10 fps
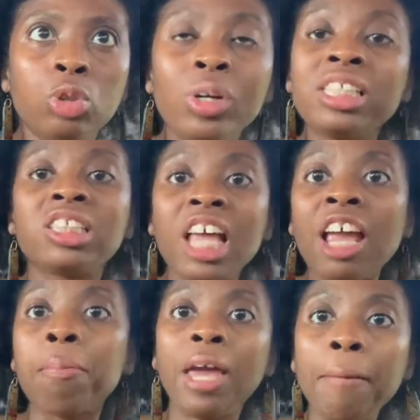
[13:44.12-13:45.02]

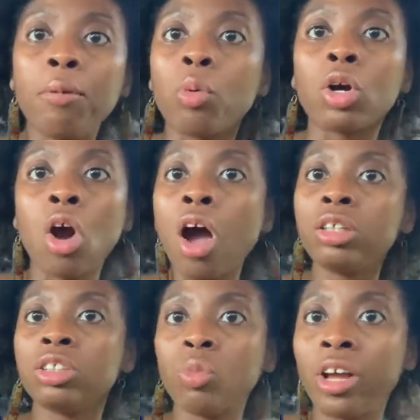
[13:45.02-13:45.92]
enslave people,
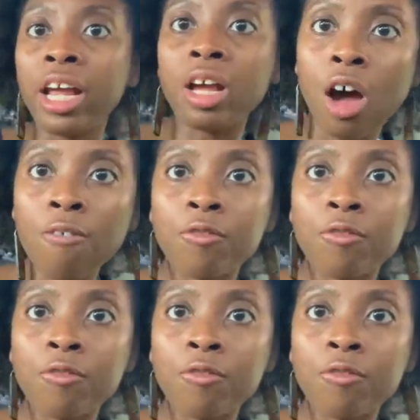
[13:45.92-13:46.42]
regardless of where they come